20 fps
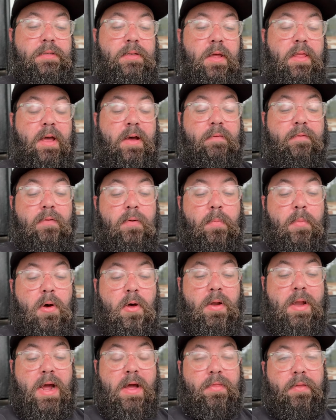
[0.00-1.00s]
on that football
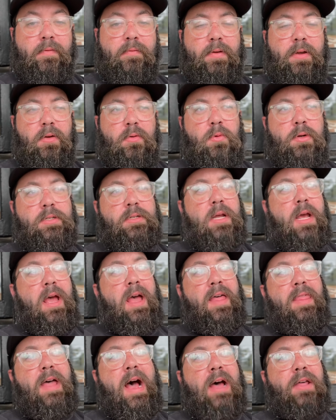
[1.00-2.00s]
down the field, which
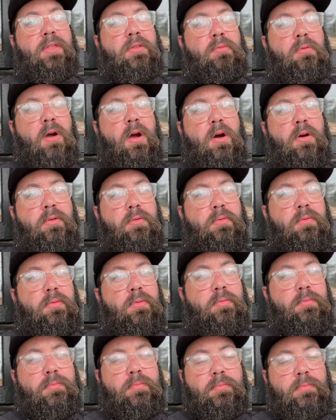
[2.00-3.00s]
that throw
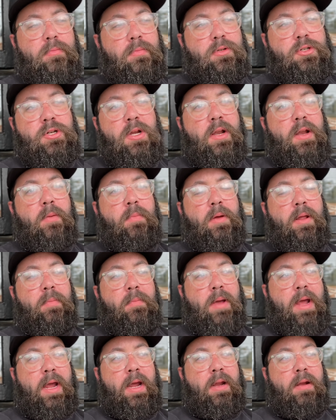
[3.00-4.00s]
shouldn't have been
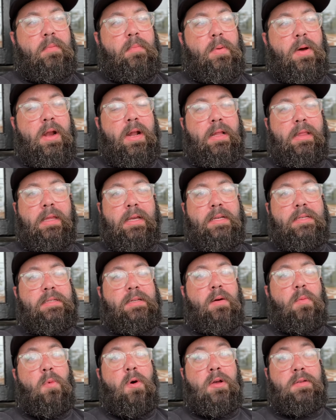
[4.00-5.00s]
made, but at least
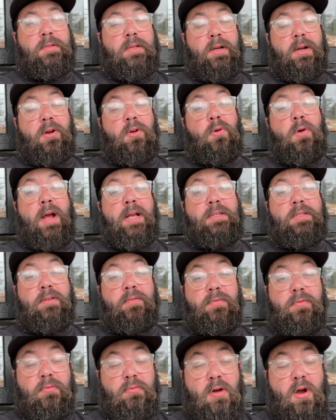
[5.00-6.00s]
it was an
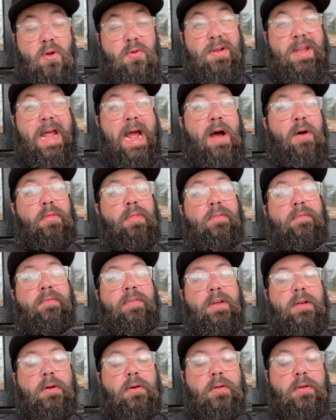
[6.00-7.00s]
aggressive throw down the
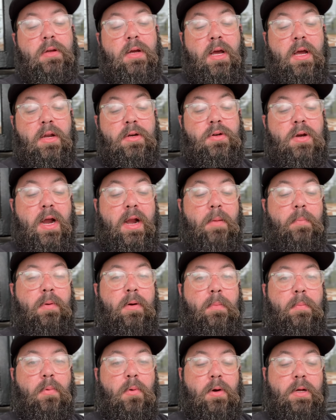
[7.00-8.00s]
field, trying to
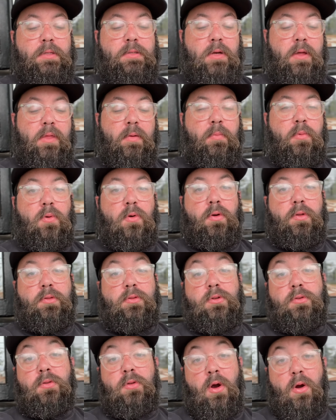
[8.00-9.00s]
put points on the board,
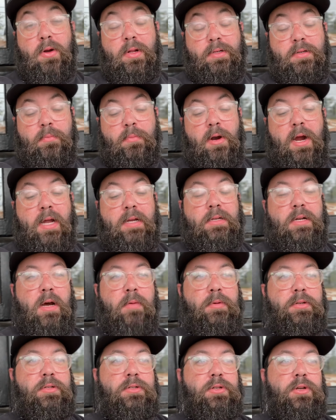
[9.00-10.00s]
throwing it to Brian
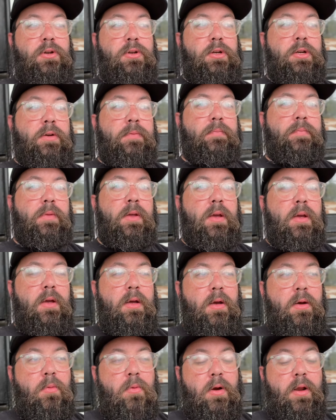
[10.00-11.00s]
Thomas Jr.
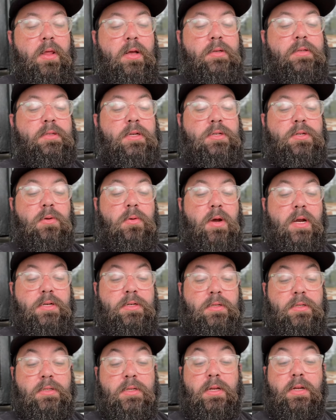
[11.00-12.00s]
One of those
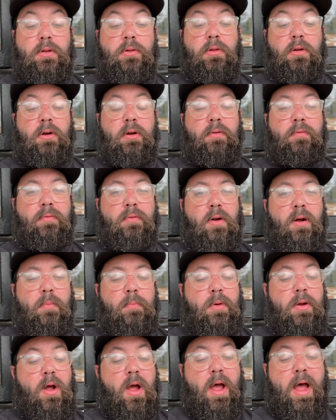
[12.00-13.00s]
situations that you learn from.
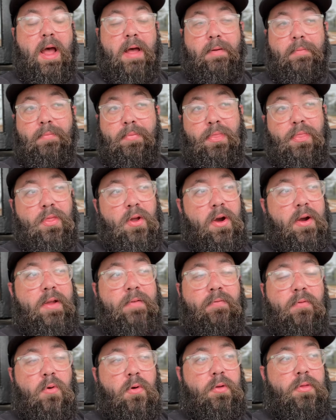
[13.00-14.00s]
But
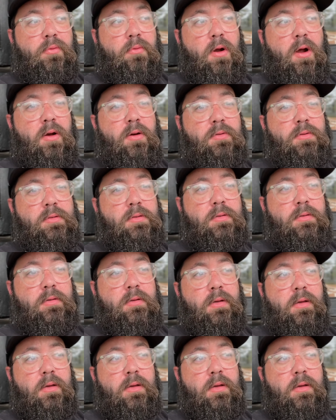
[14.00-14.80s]
34 throws